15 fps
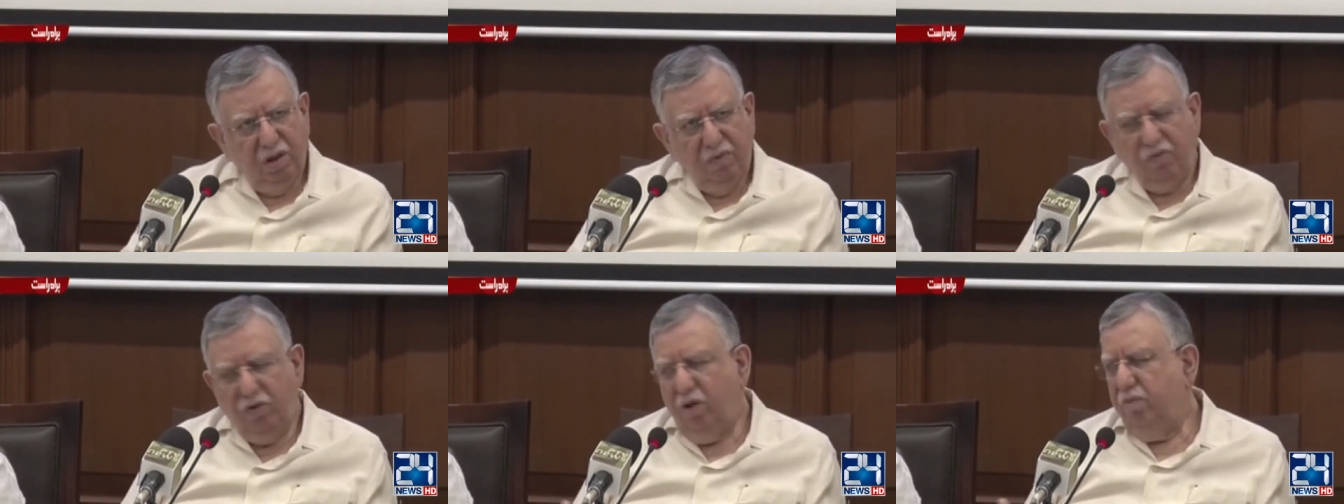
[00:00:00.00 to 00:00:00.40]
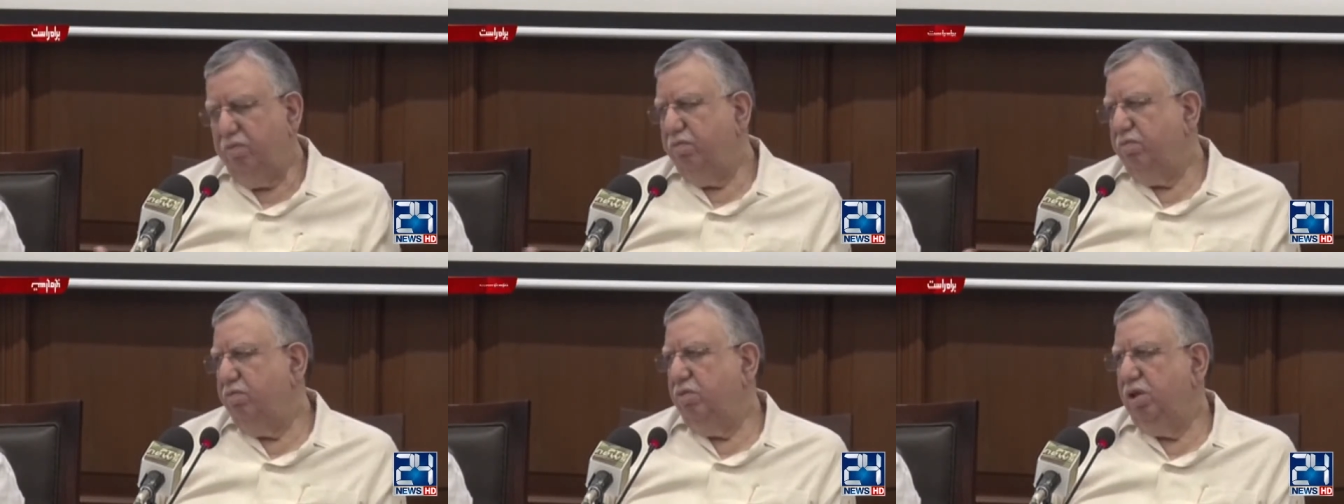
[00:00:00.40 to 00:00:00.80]

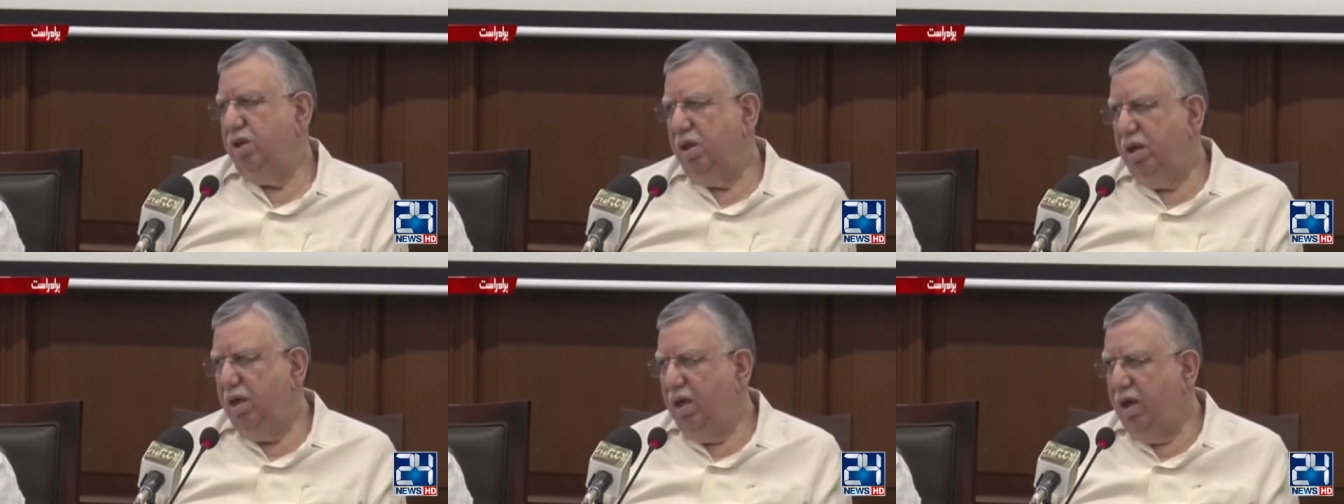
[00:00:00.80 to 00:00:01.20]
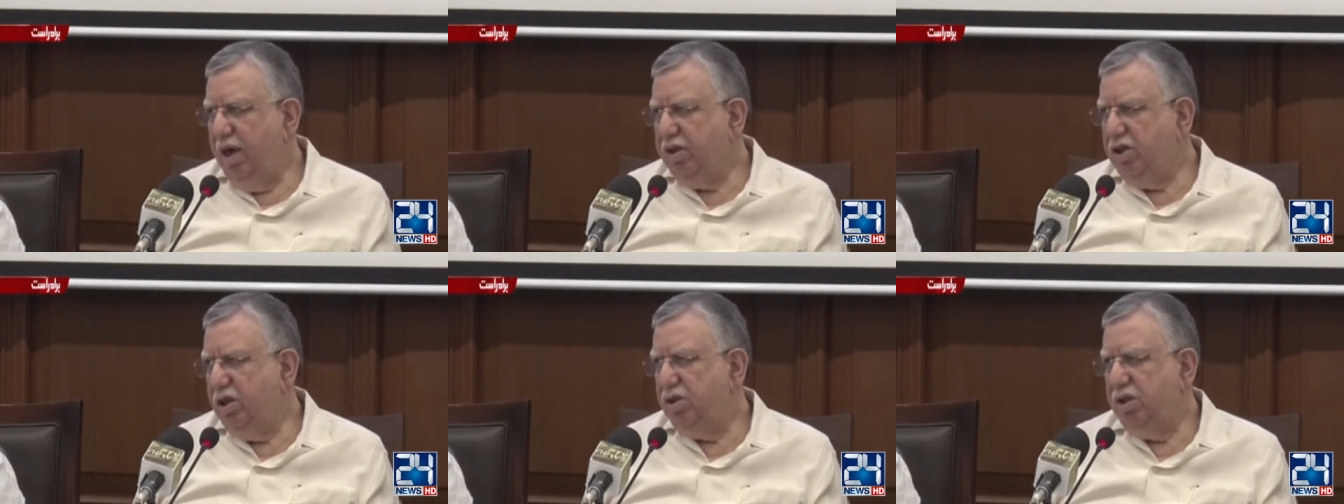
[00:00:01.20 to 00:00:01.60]
from the
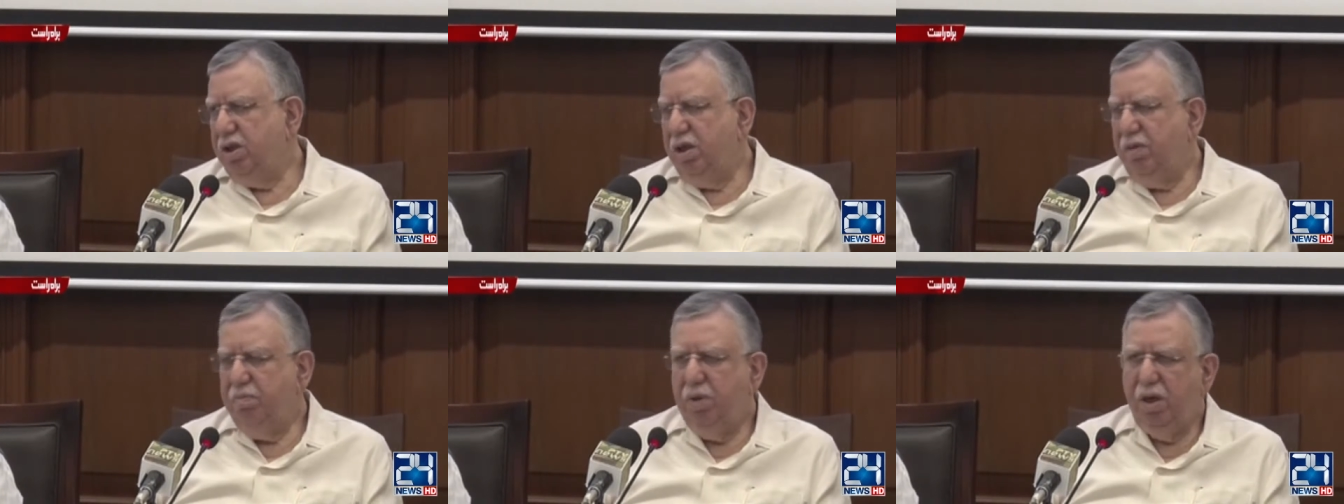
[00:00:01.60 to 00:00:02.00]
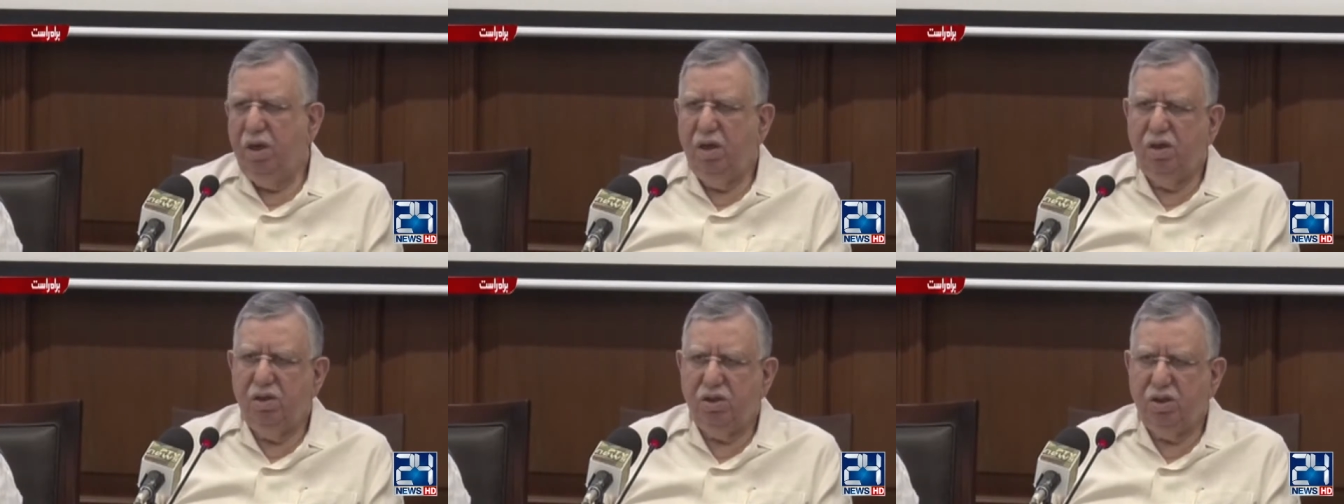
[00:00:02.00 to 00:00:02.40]
electricity
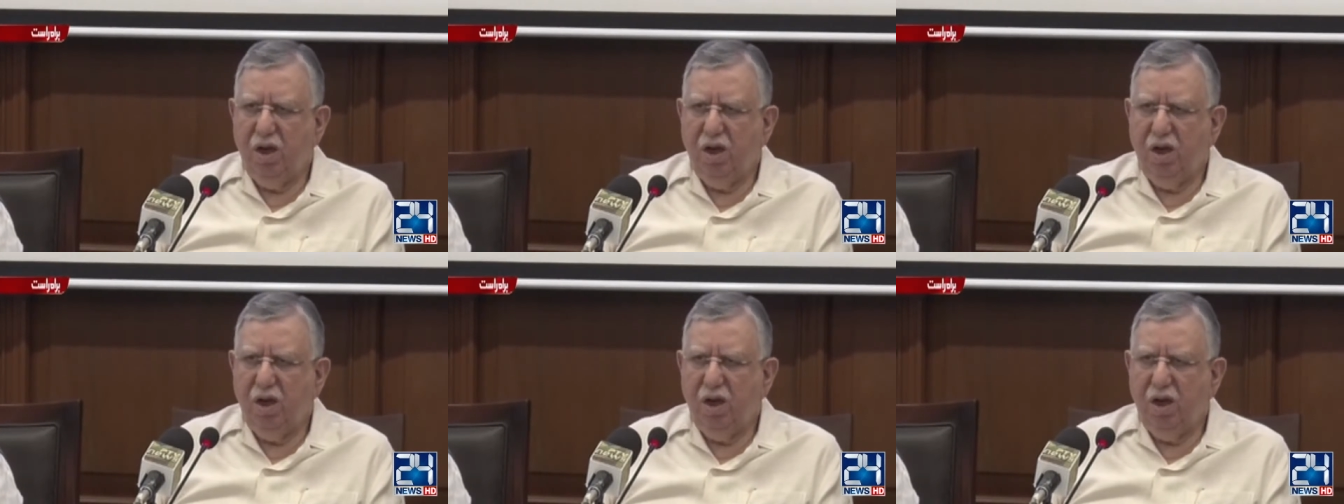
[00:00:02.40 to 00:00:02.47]
bills,